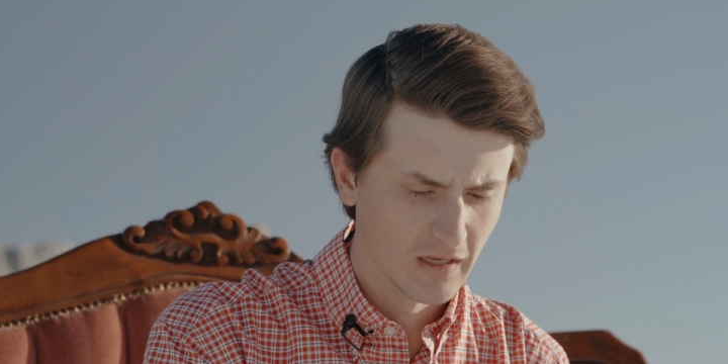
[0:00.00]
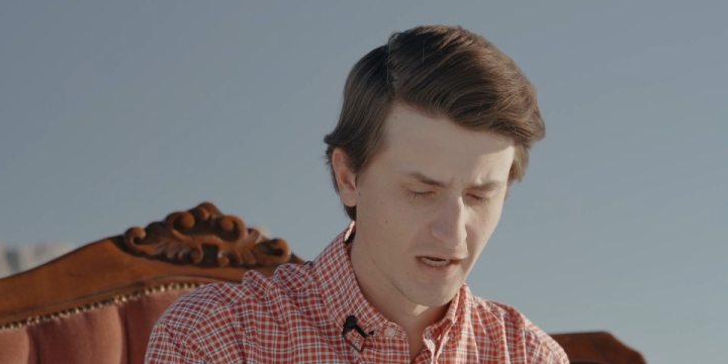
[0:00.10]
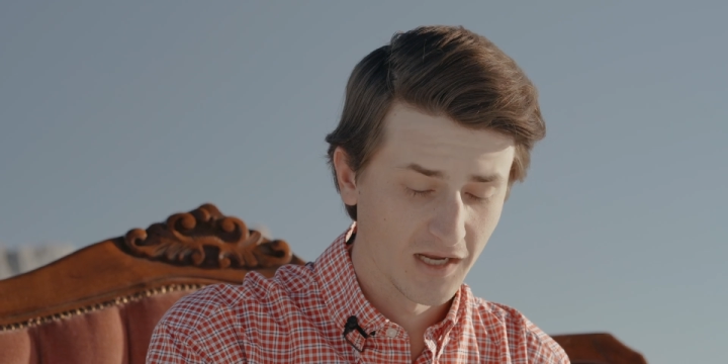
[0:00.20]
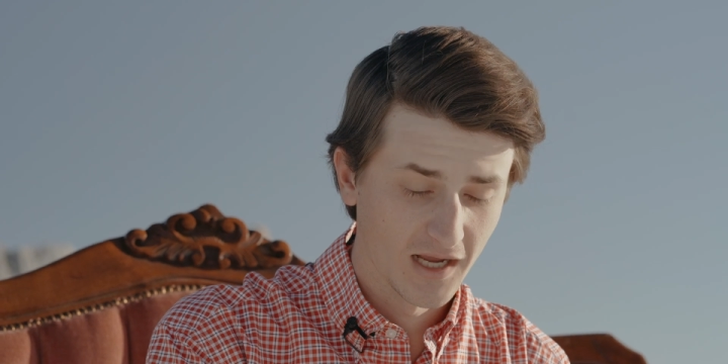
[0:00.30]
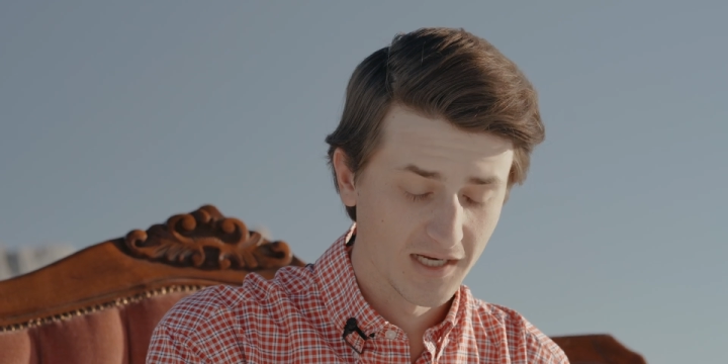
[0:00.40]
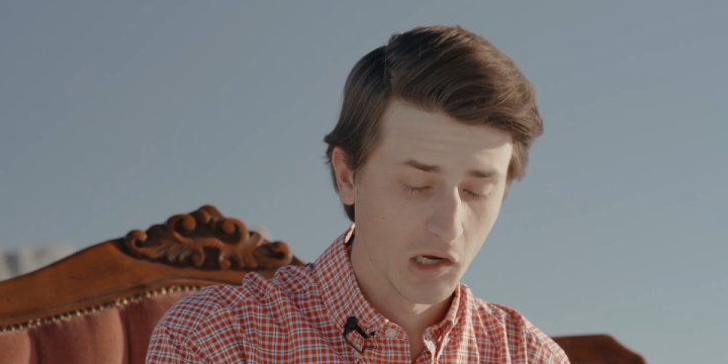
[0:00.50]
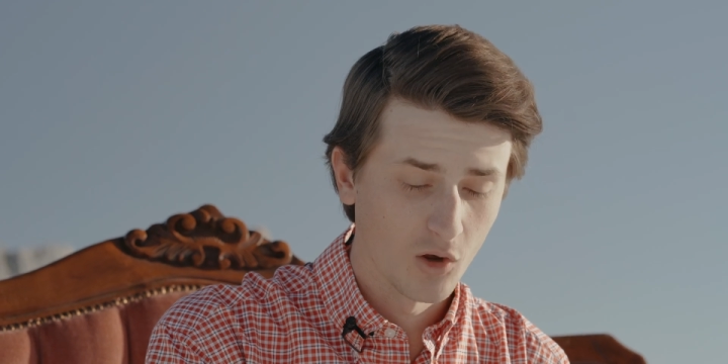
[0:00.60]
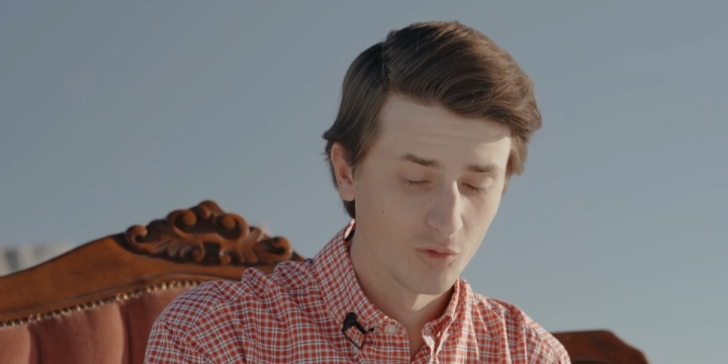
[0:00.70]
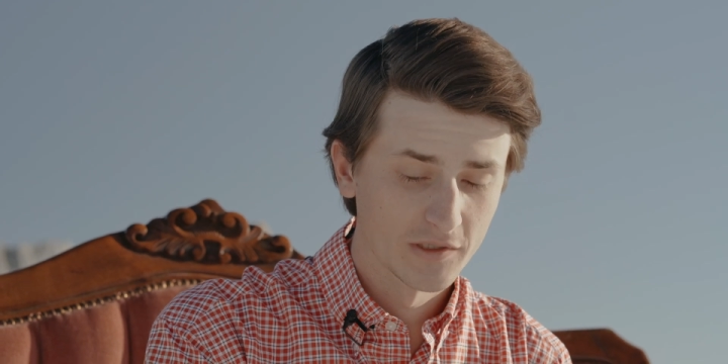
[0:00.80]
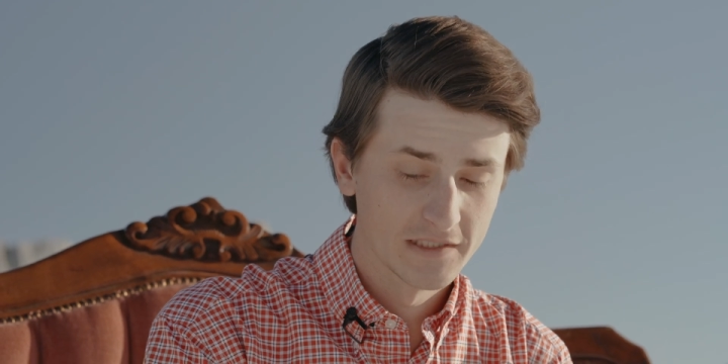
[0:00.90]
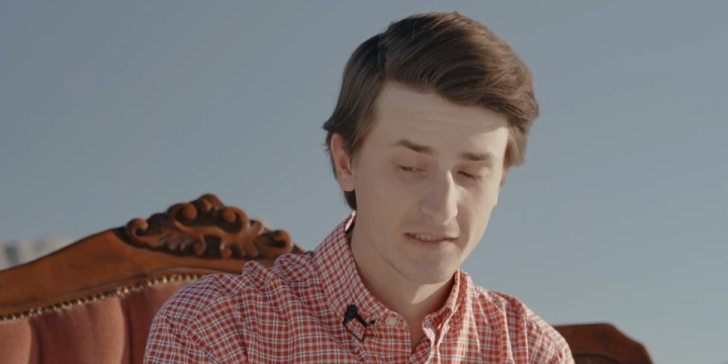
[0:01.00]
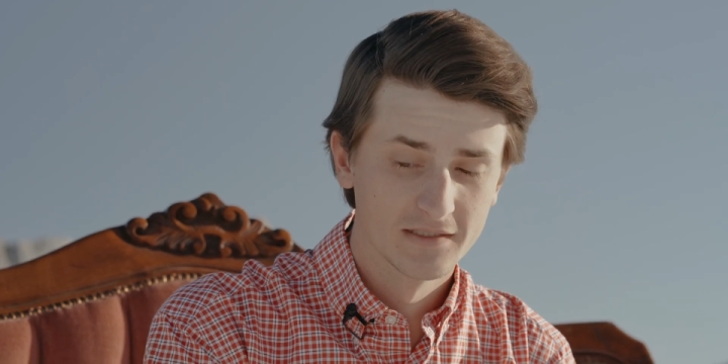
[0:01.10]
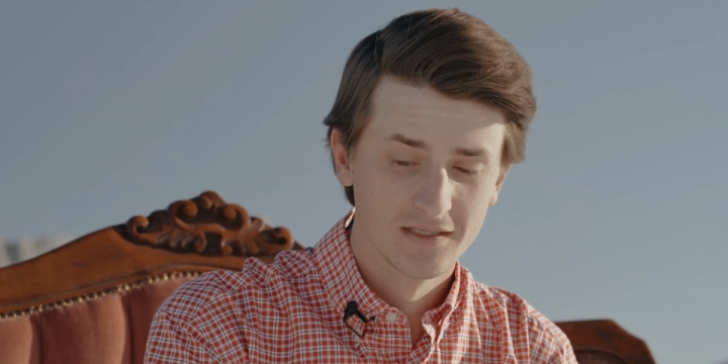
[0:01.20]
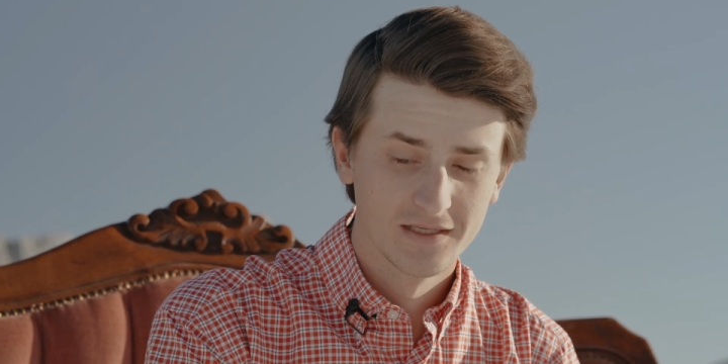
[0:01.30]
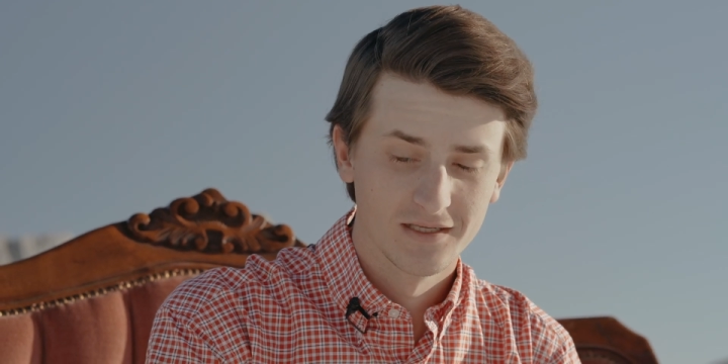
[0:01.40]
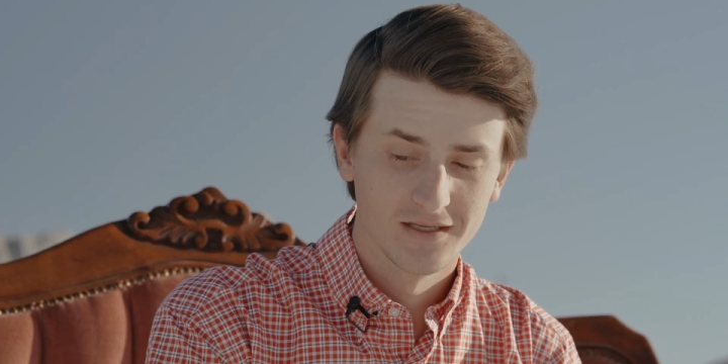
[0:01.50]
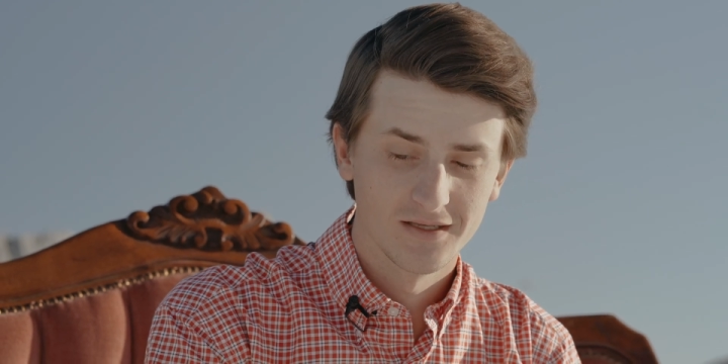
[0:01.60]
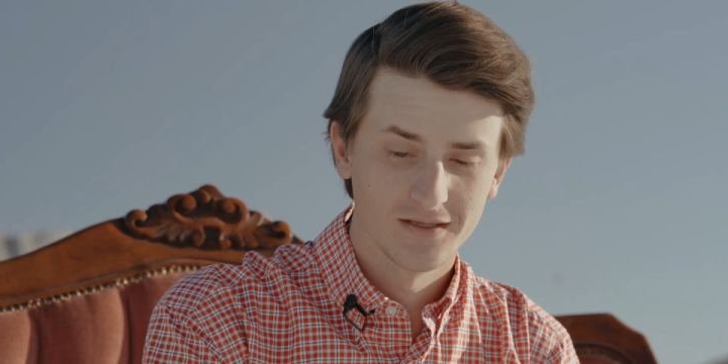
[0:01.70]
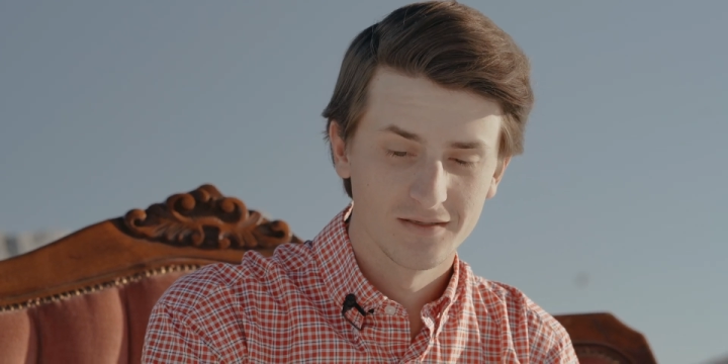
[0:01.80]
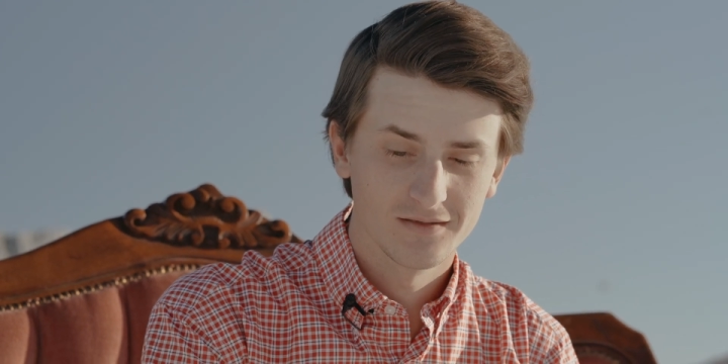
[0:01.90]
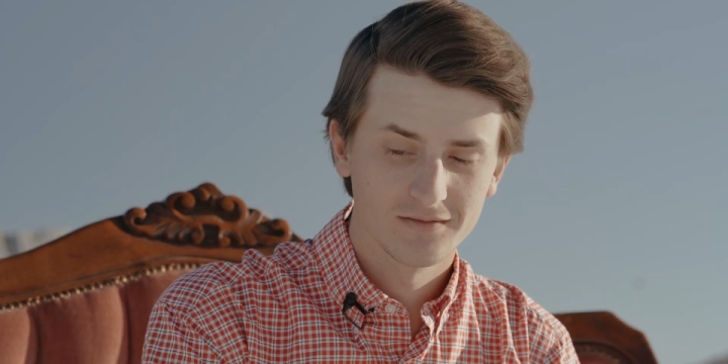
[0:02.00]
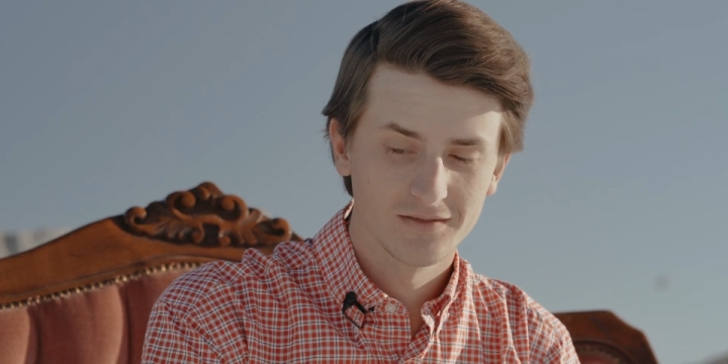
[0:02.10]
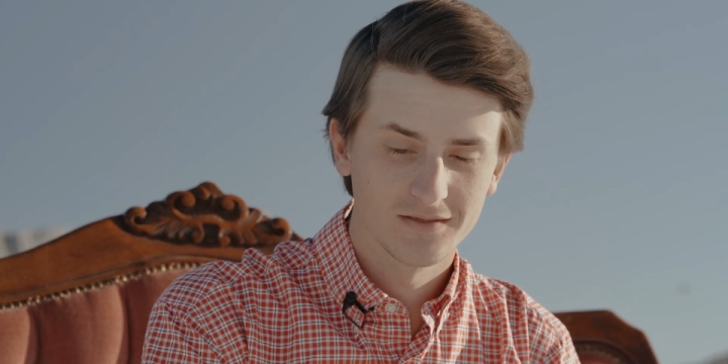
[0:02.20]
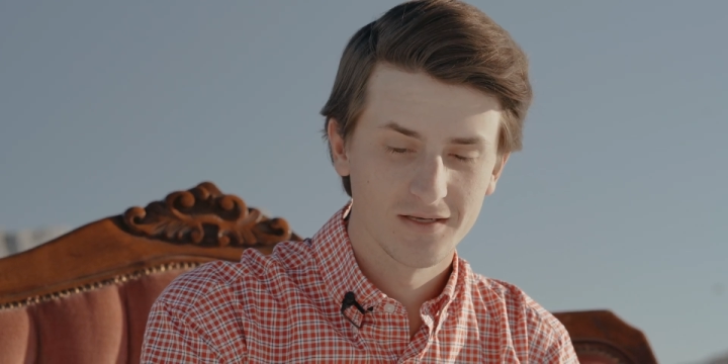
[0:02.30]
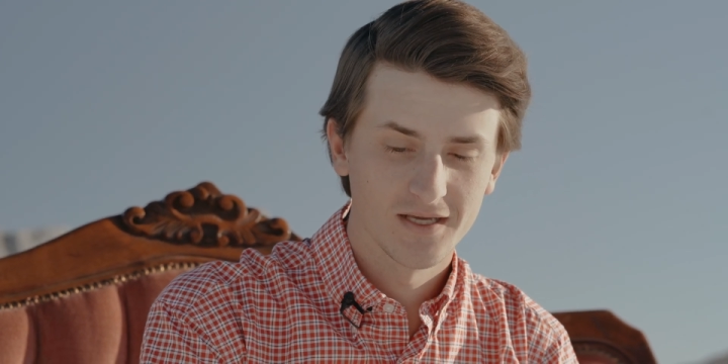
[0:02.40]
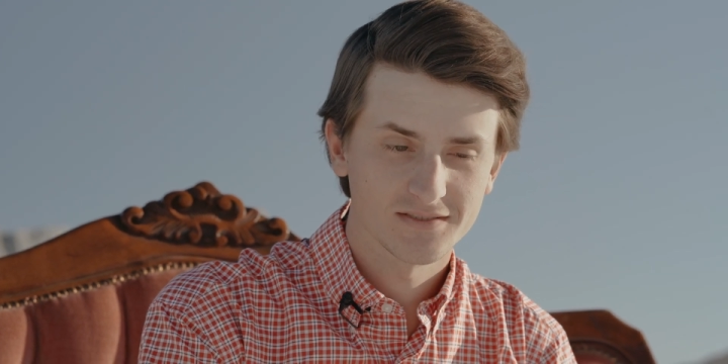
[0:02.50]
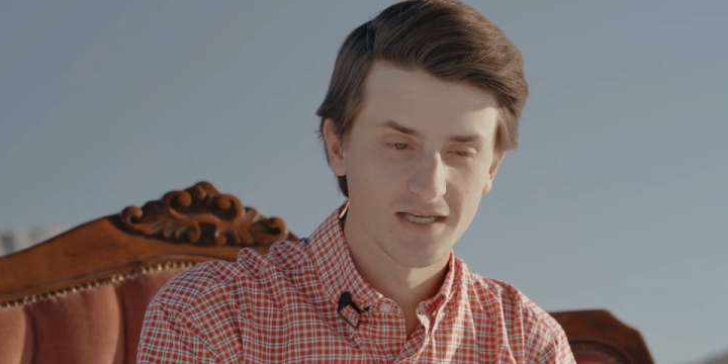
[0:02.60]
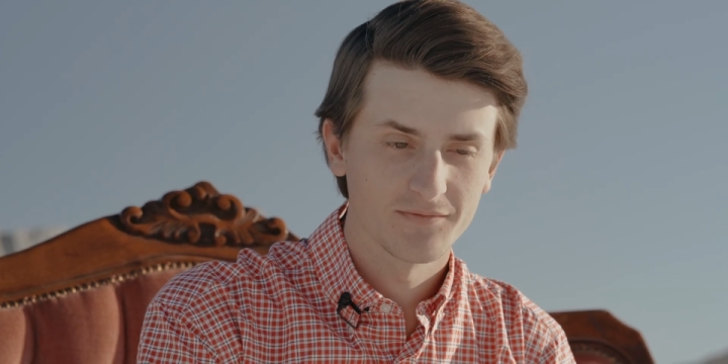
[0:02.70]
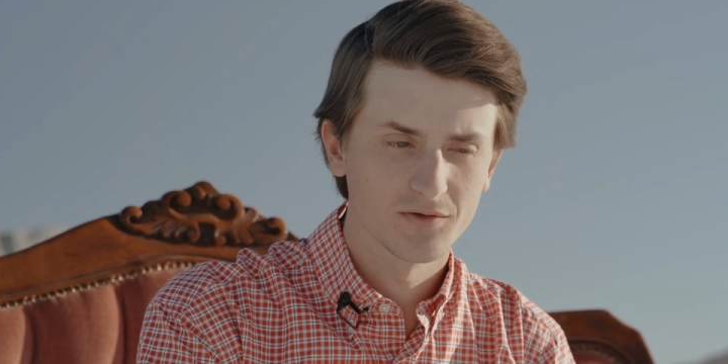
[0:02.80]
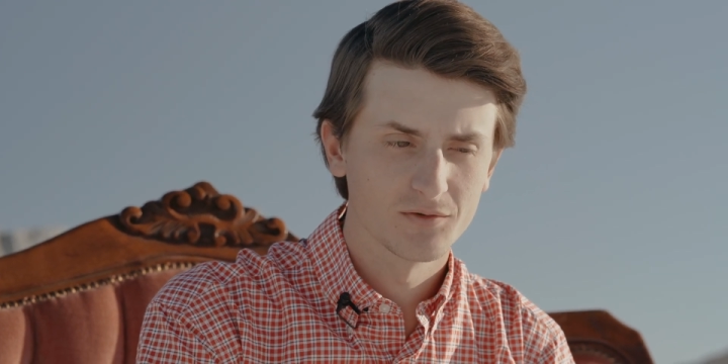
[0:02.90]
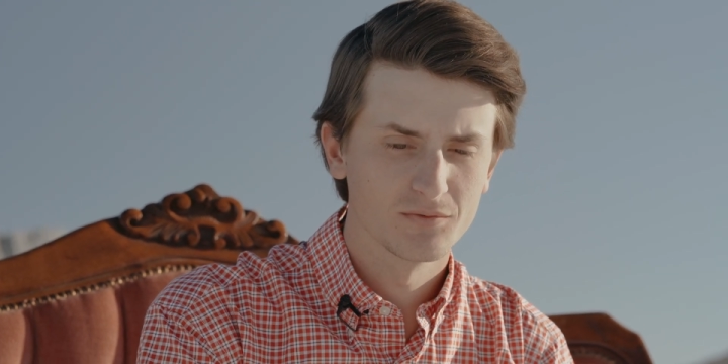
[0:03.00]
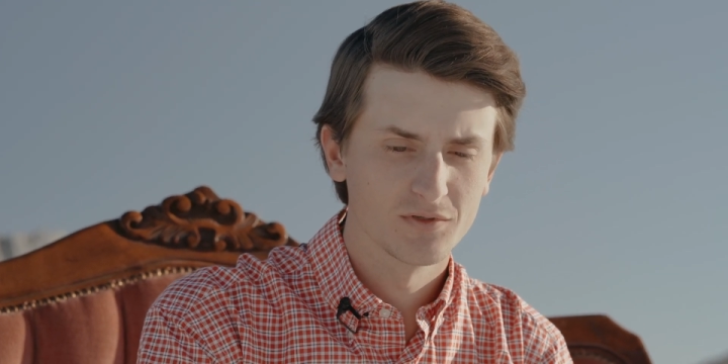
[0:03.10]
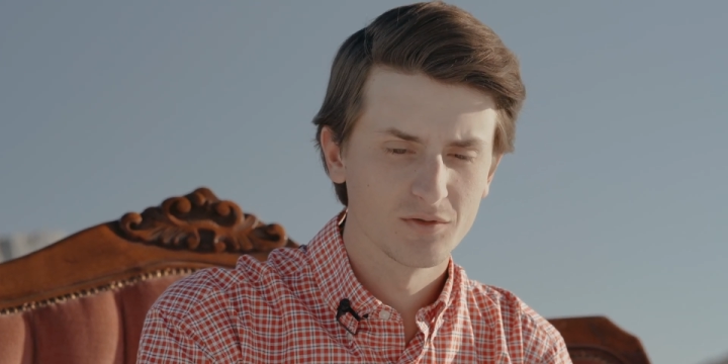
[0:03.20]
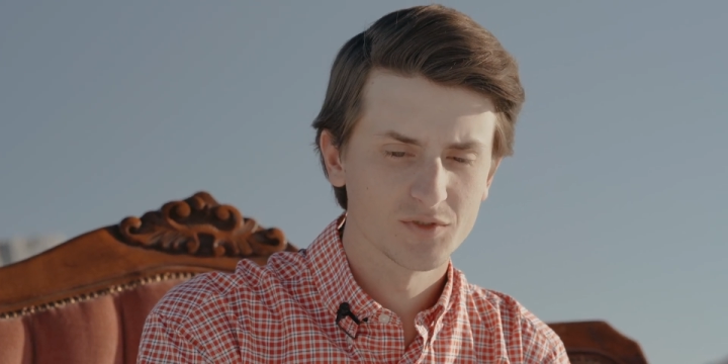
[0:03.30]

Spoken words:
I called in, and then the next afternoon, you know,